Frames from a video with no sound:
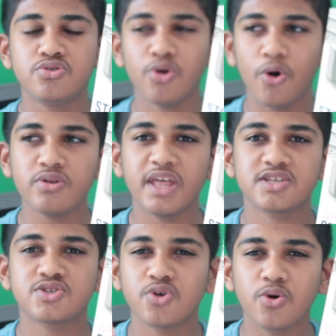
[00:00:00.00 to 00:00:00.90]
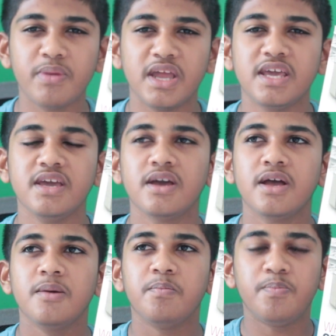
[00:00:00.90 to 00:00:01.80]
Though there's so many
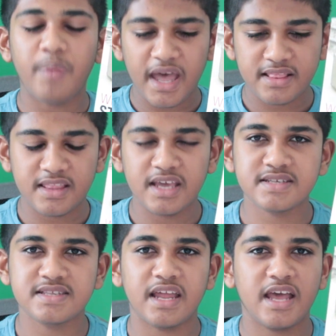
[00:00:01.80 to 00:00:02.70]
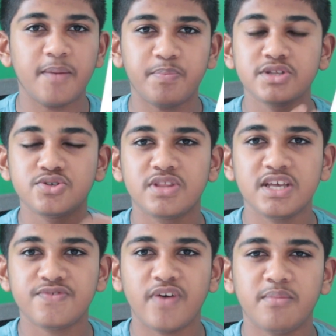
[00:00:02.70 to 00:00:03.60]
bad things that happened to
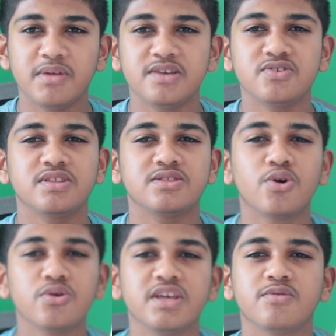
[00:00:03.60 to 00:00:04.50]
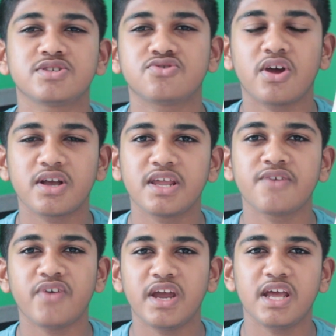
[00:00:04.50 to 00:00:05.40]
this family, though they were
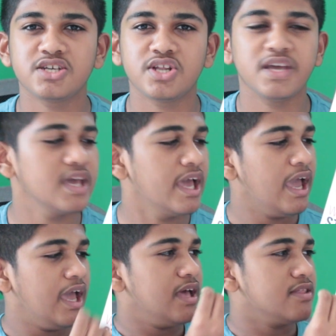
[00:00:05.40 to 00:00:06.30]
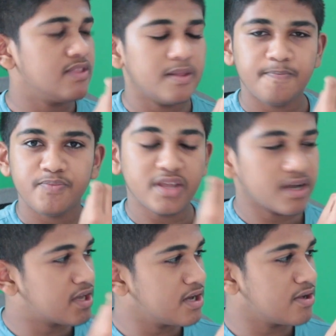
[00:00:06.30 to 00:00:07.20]
struggling financially,
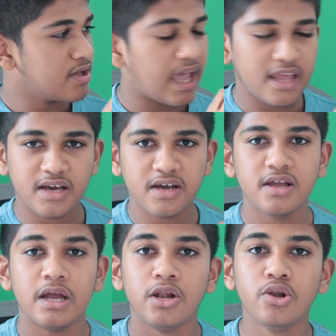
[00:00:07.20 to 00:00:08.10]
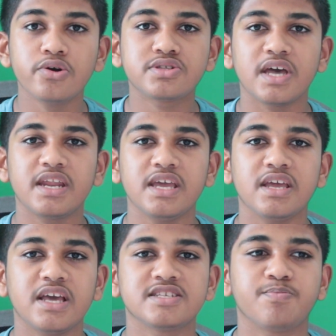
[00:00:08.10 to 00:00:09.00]
the girl, Anna, looked at
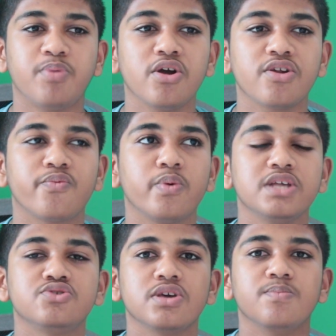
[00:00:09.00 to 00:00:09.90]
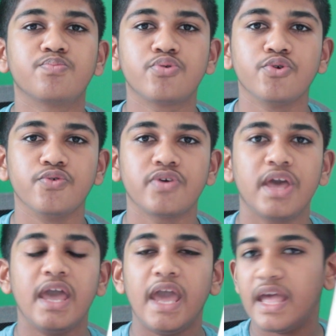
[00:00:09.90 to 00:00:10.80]
it as a point of way to improve.
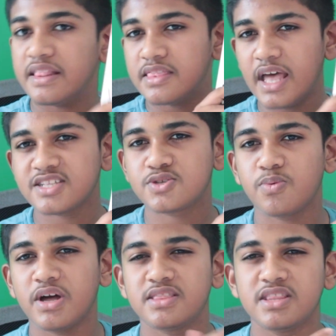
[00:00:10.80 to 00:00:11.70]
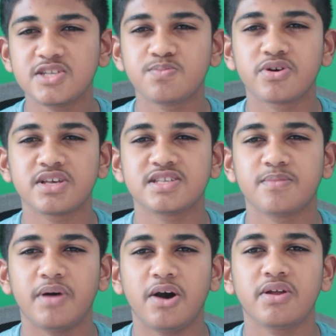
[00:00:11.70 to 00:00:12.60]
And that's what this book is
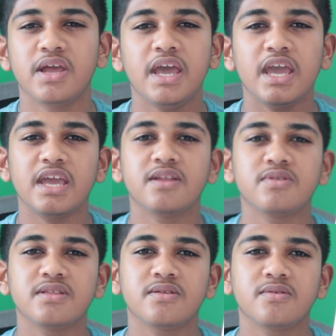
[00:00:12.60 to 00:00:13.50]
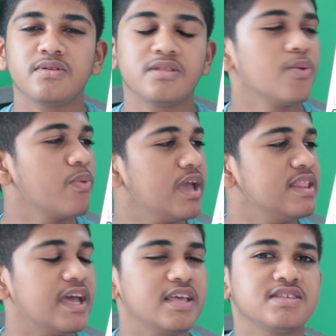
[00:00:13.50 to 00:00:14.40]
about, in the way
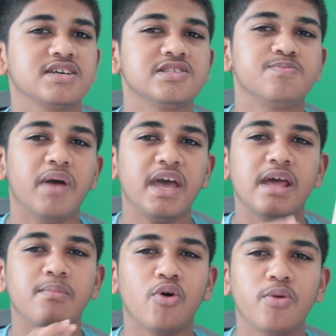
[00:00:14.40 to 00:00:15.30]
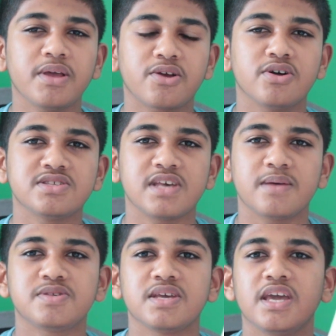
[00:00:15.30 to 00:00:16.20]
that it turns bad and morbid
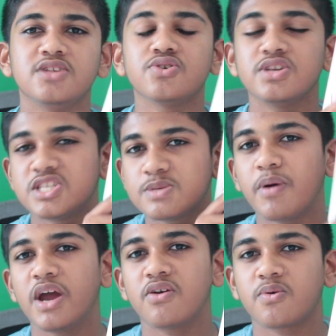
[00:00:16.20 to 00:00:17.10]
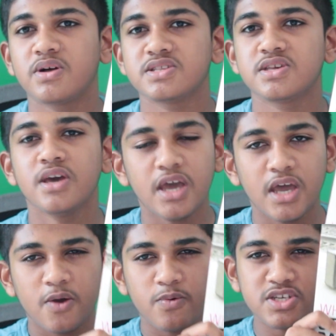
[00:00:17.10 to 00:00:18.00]
concepts into inspiring ones,
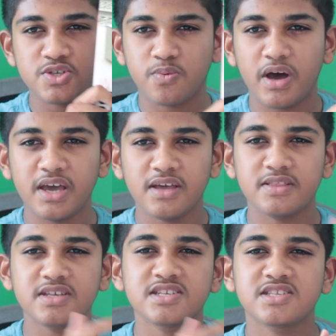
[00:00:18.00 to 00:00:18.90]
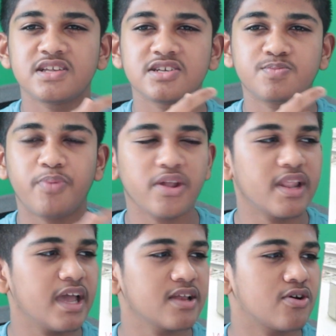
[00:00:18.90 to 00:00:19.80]
which is why this is the
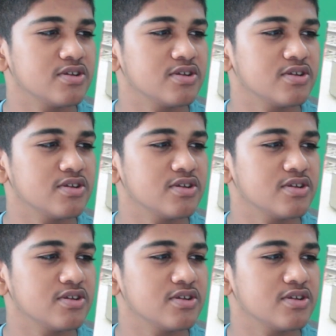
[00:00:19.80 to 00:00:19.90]
spotlight